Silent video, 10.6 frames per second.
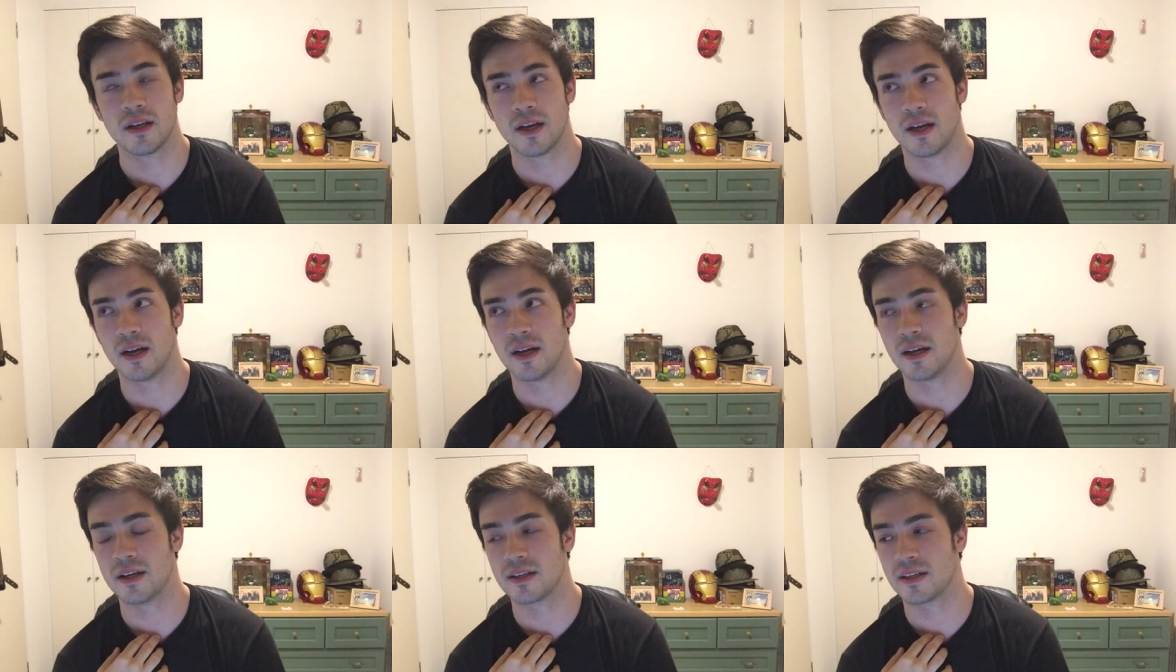
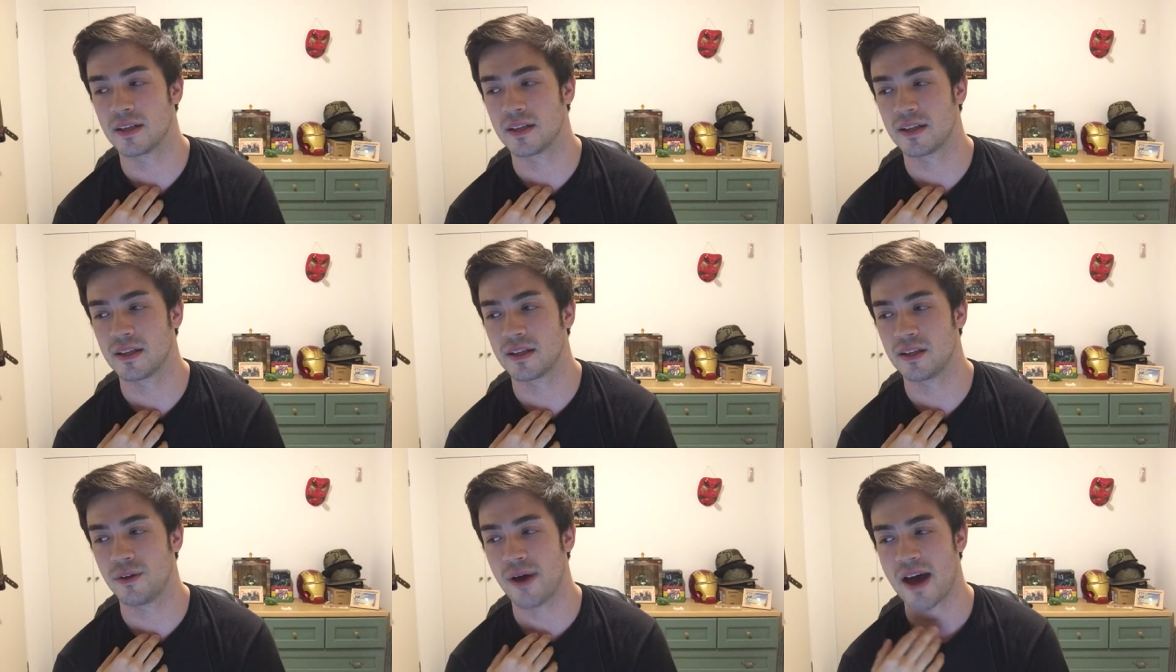uh,
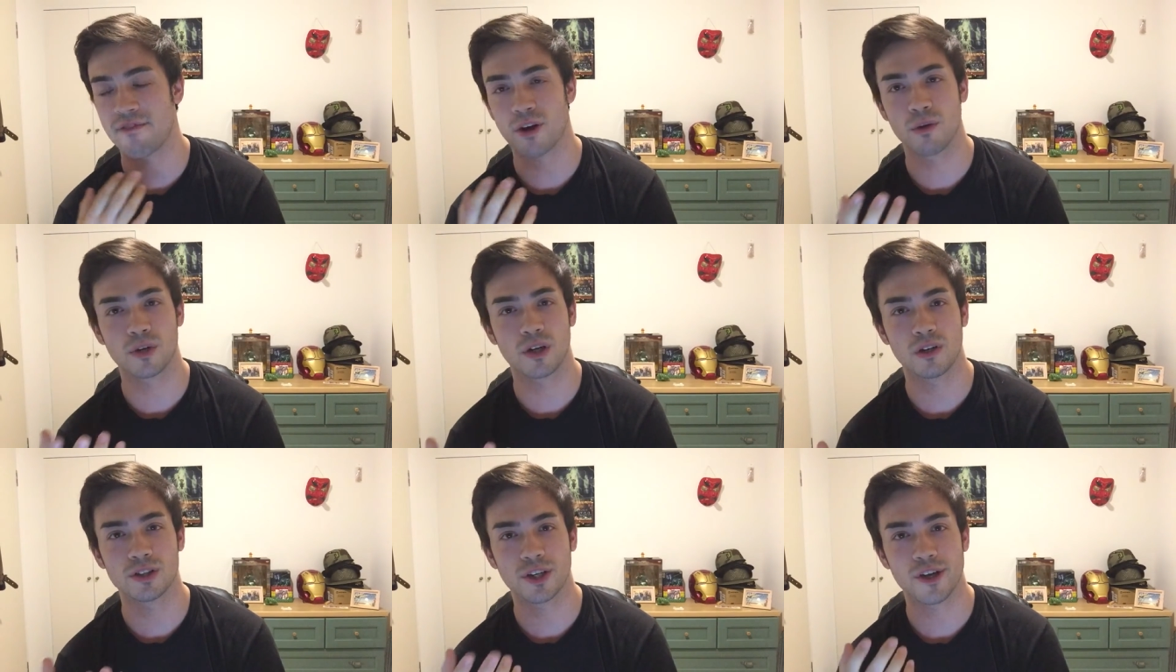you have your own
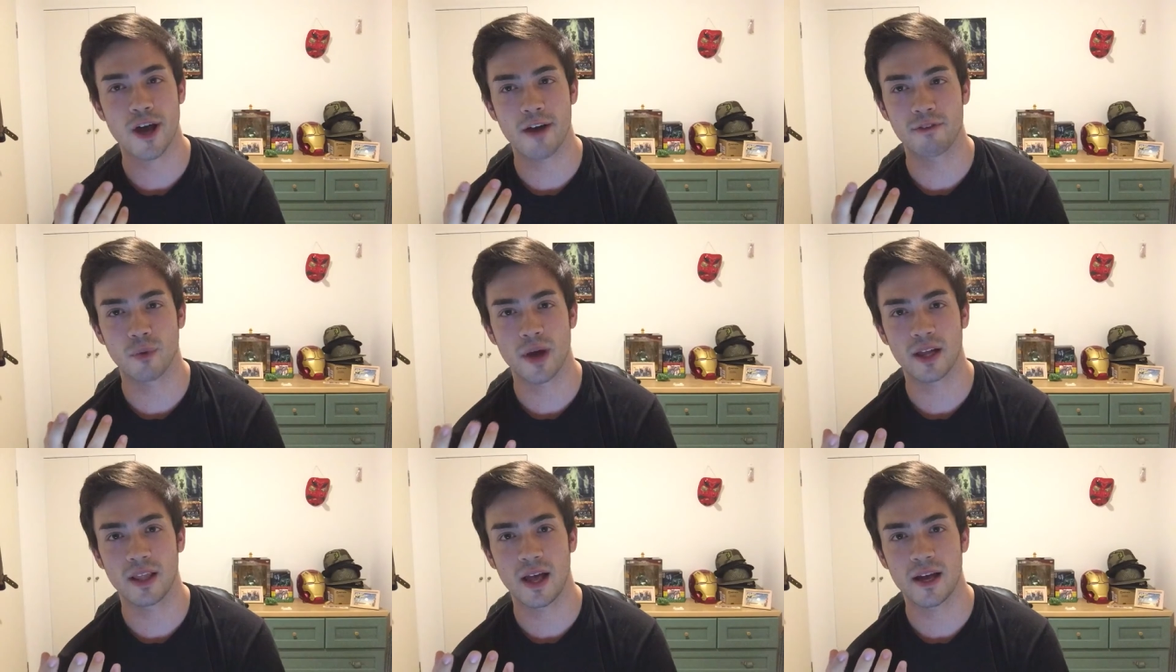culture, you have your way
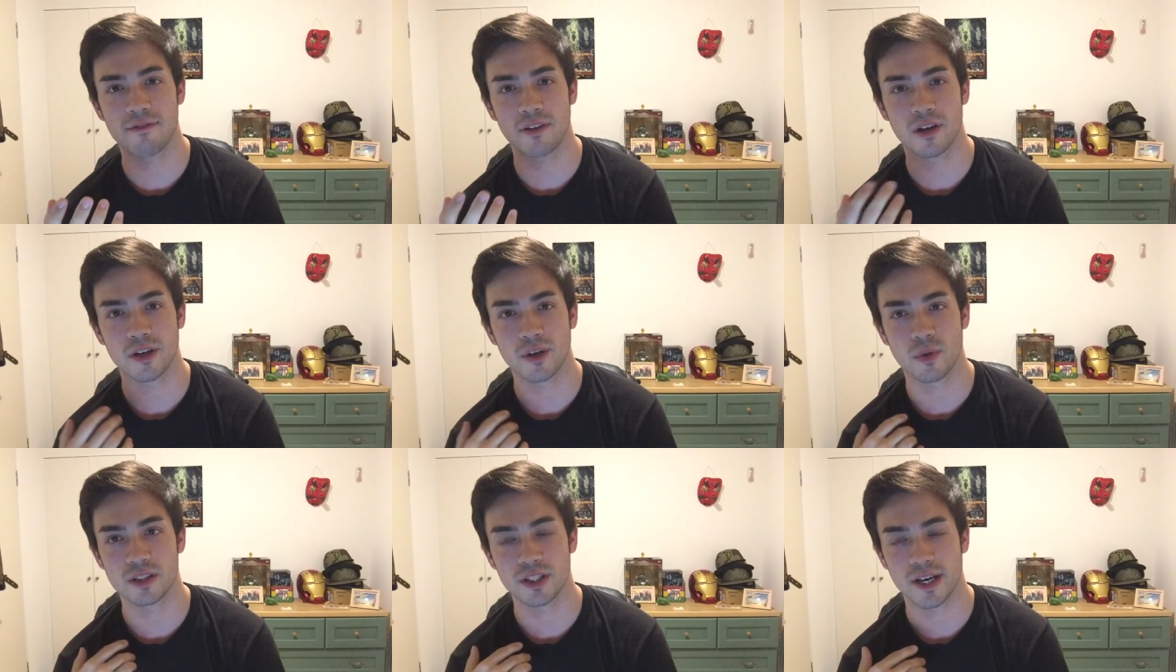of life. You know, you
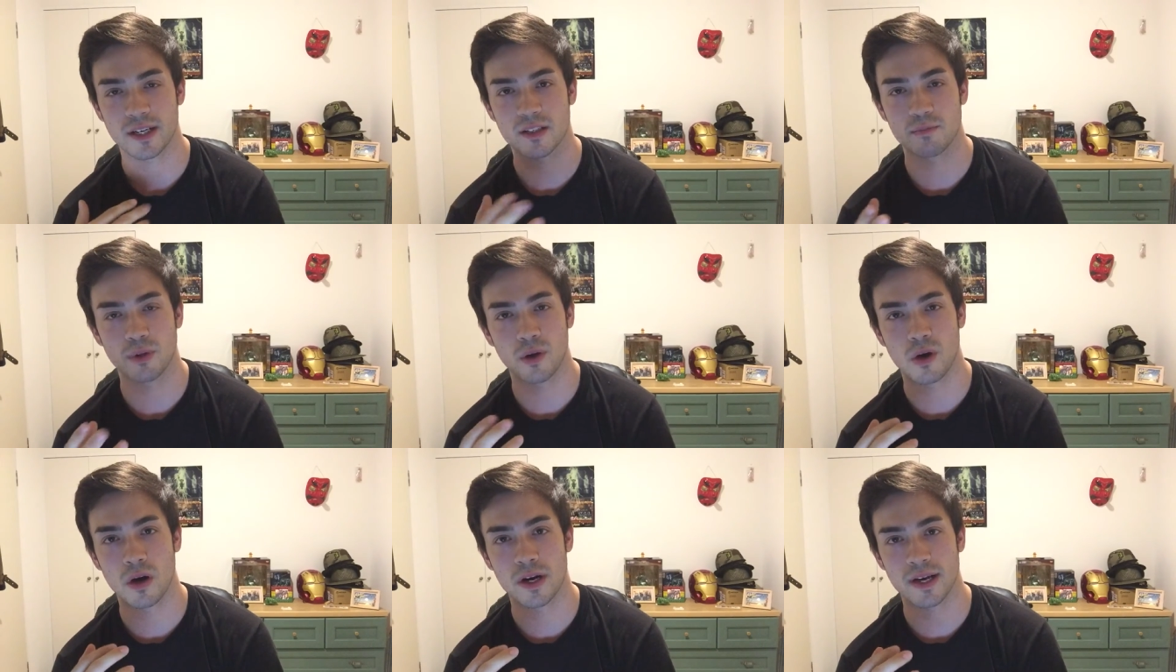want to
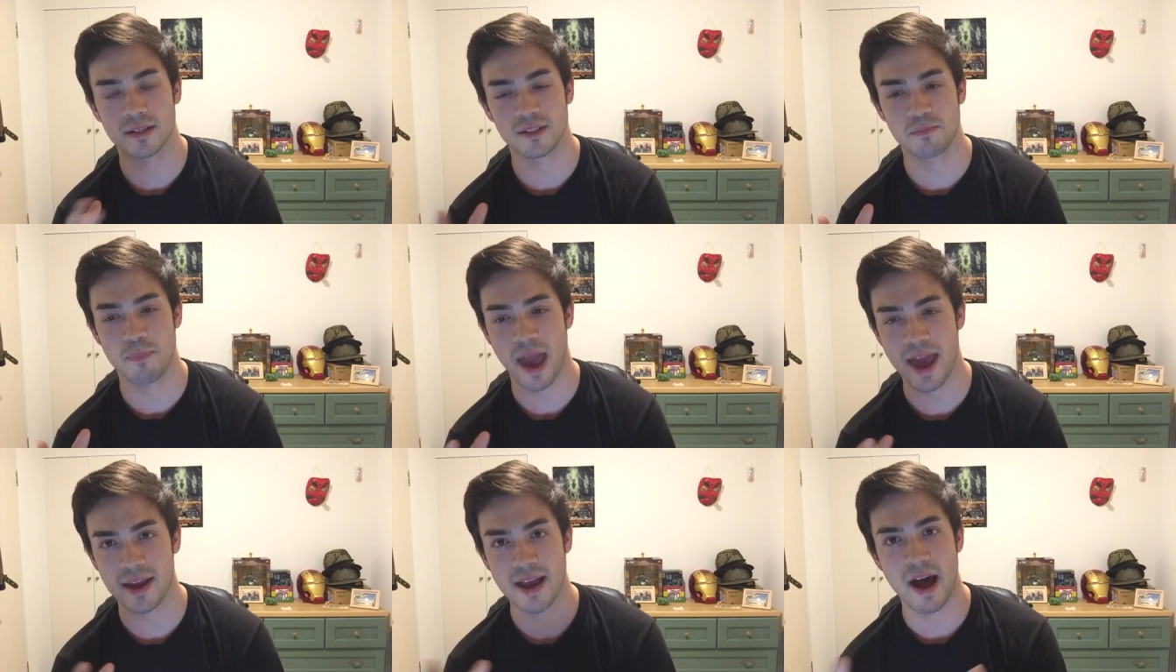explore and
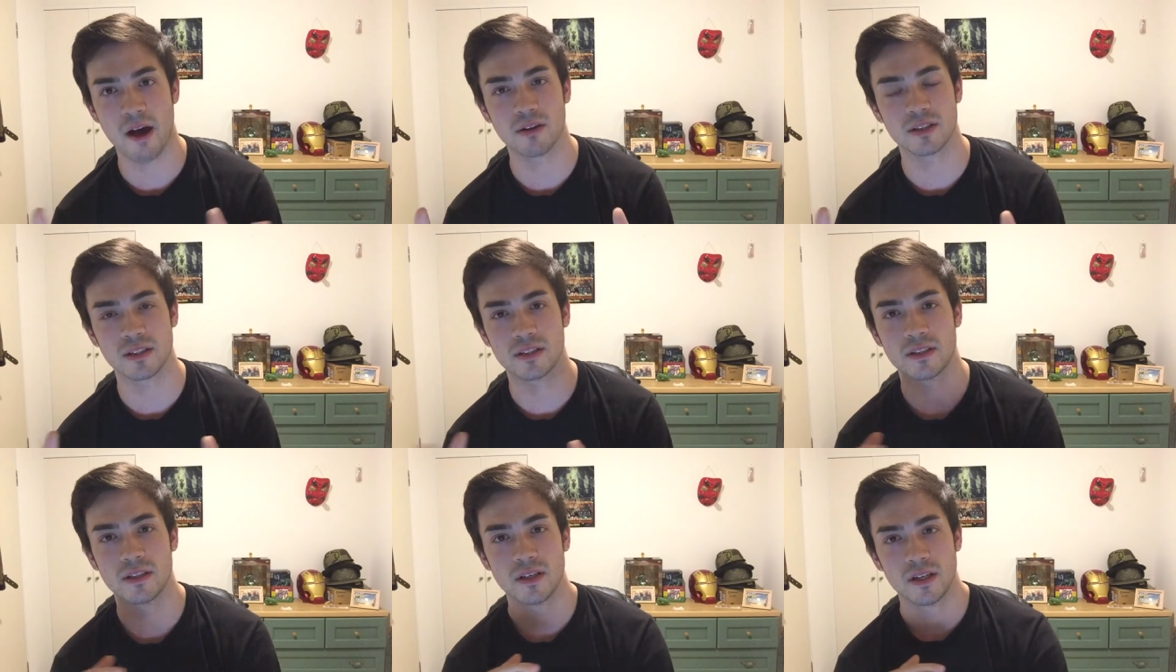expand out
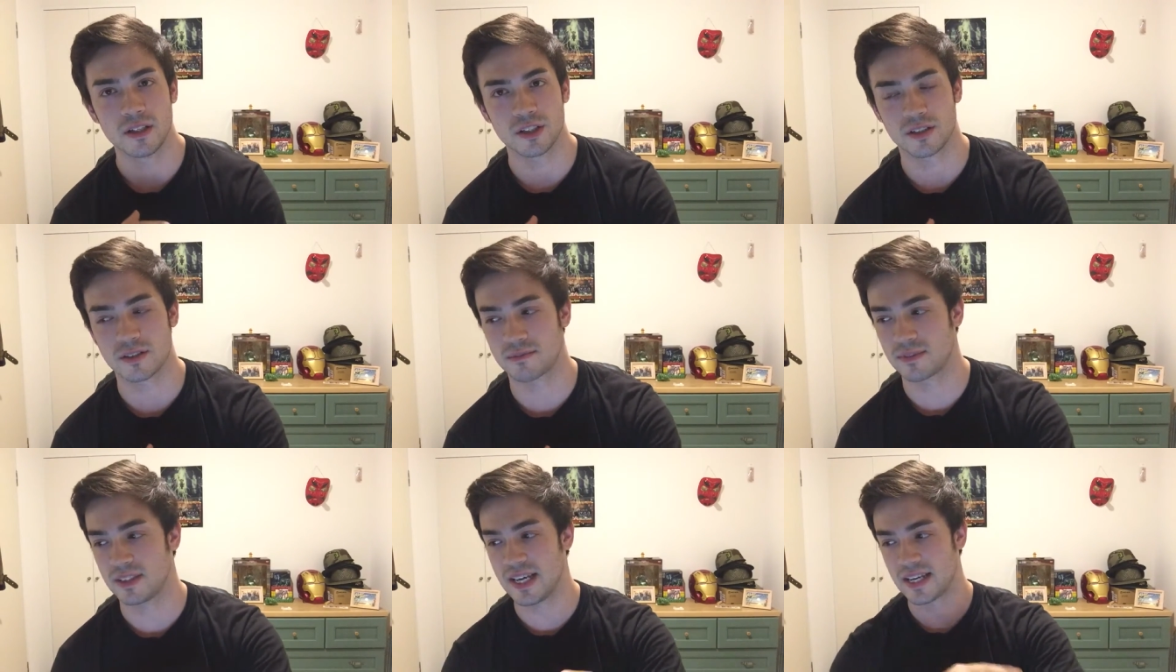and just
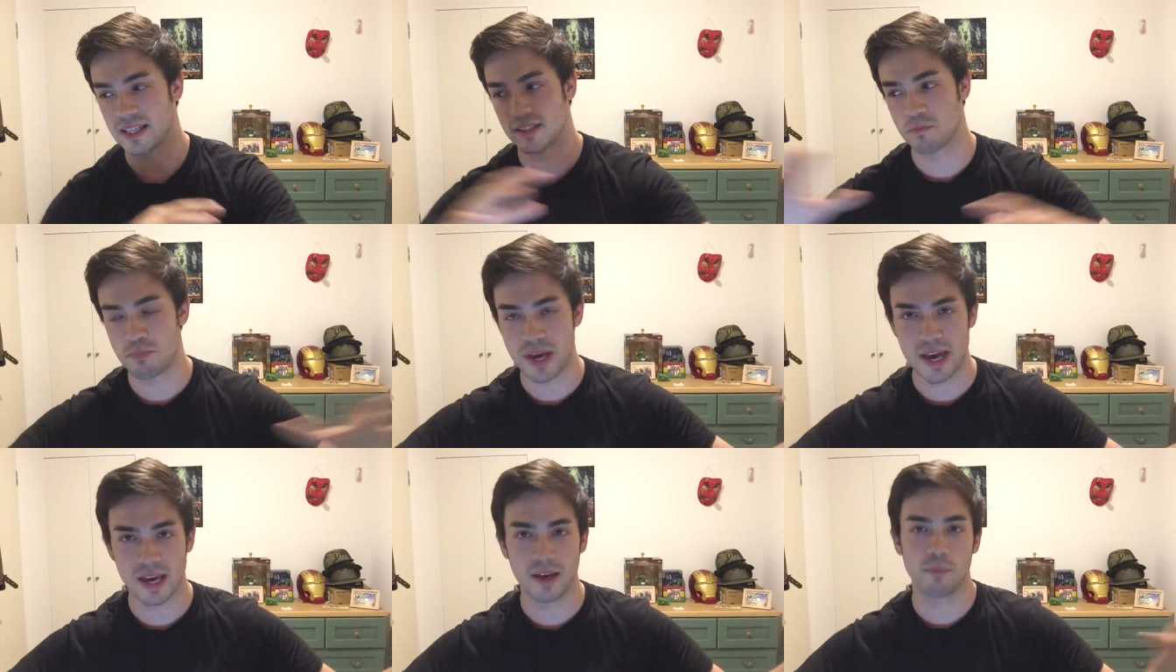seek this
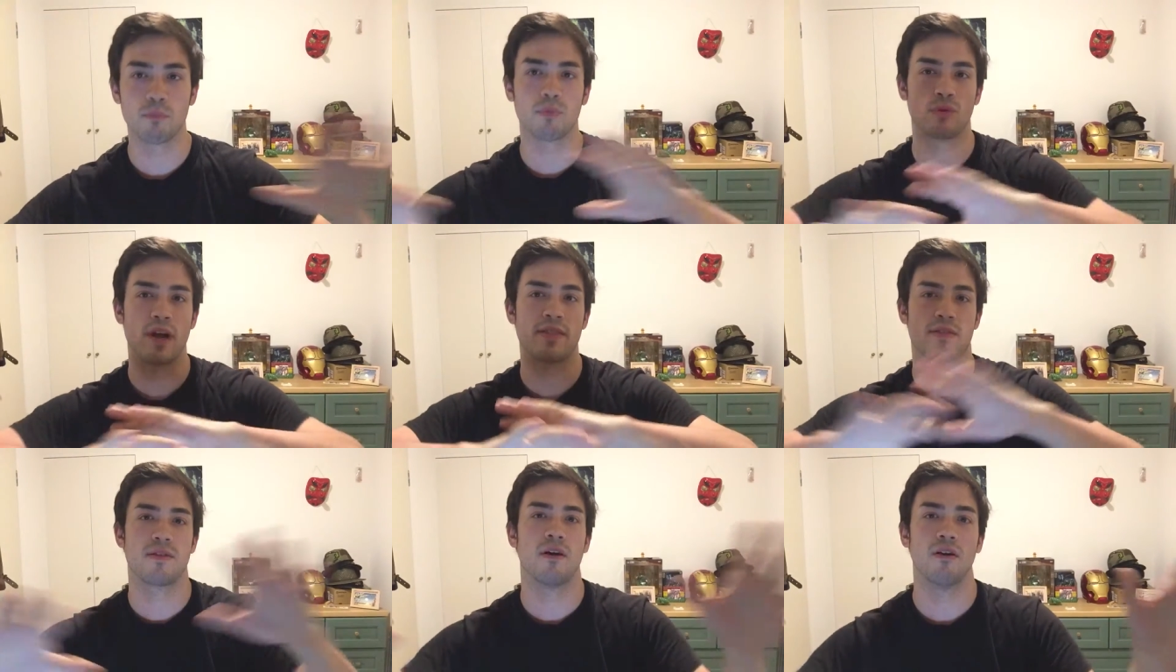big
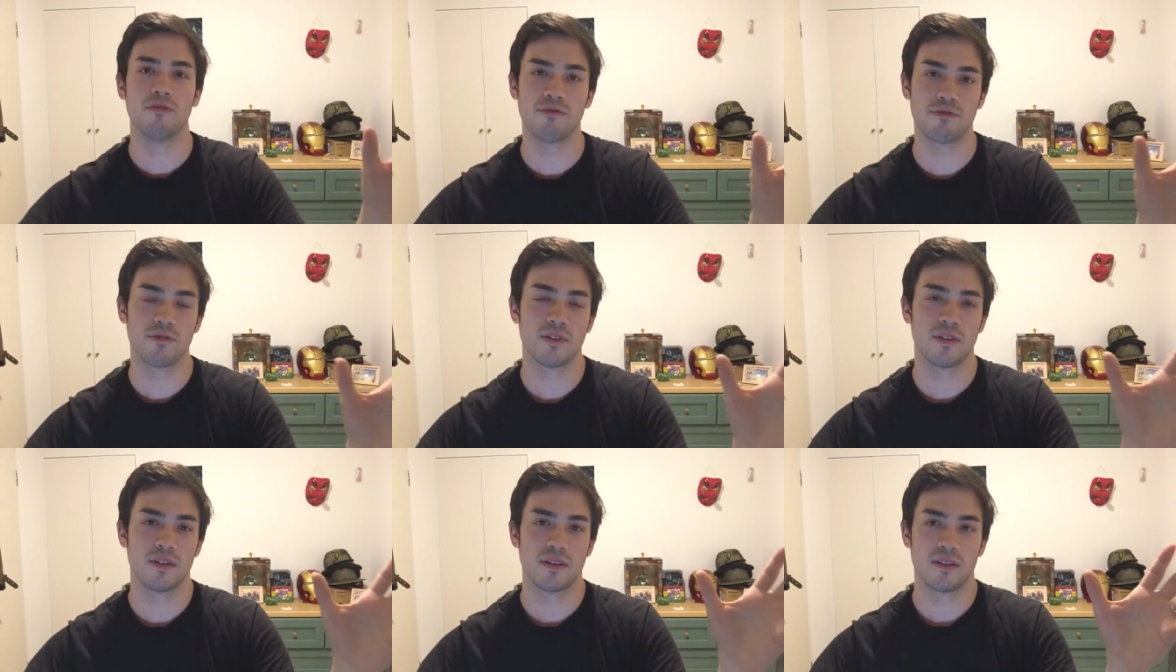breadth of
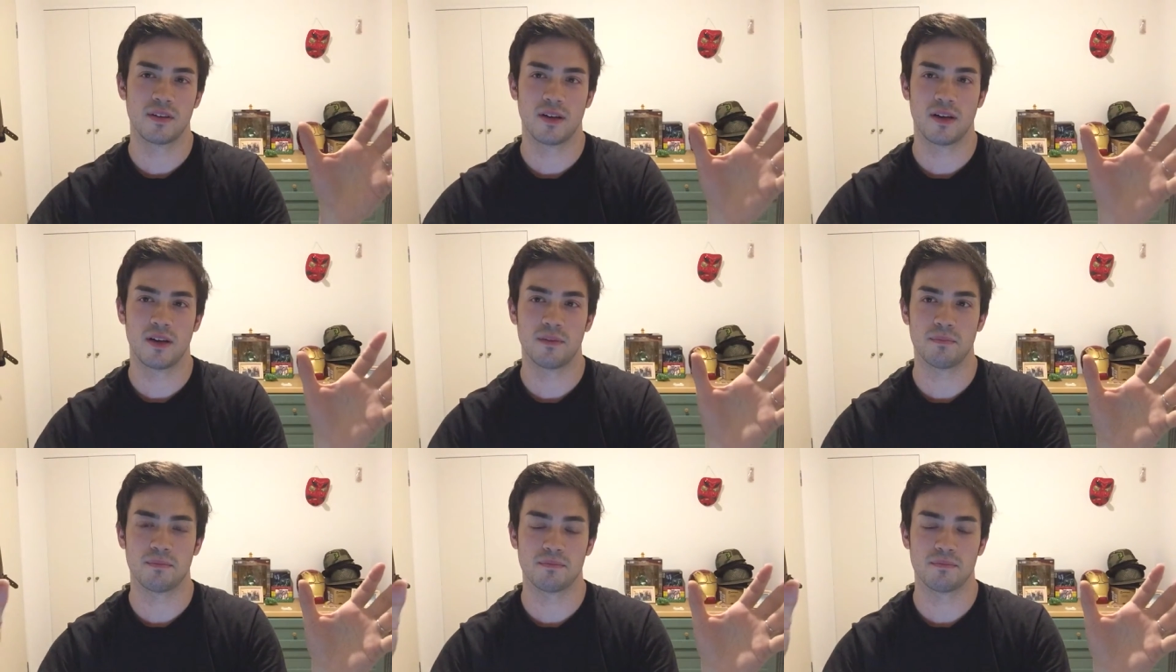um,